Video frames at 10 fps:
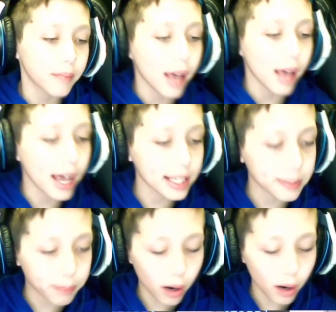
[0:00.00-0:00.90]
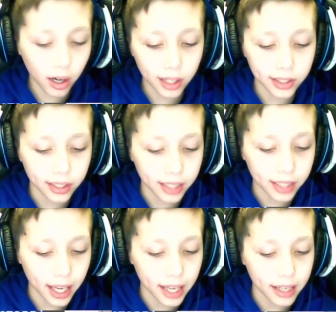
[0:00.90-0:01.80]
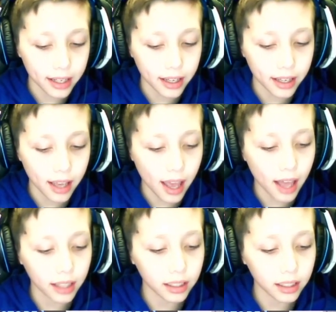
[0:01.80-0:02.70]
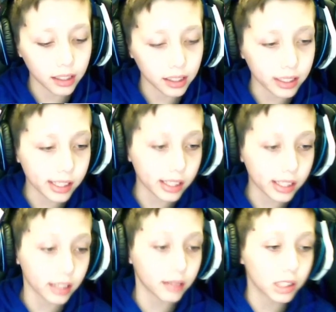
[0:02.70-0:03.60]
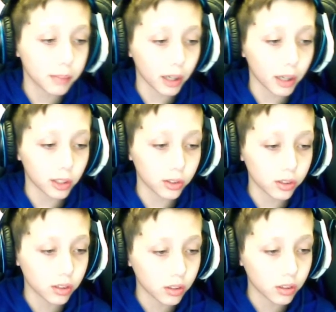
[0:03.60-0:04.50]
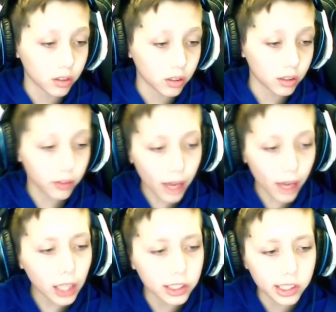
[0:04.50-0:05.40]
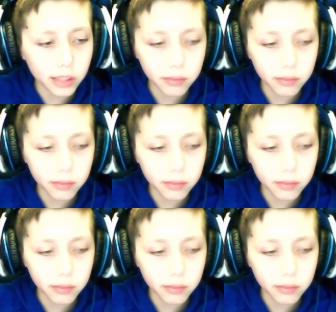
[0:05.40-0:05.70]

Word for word: S par and then K L E Z. Sparkles. Valid, see?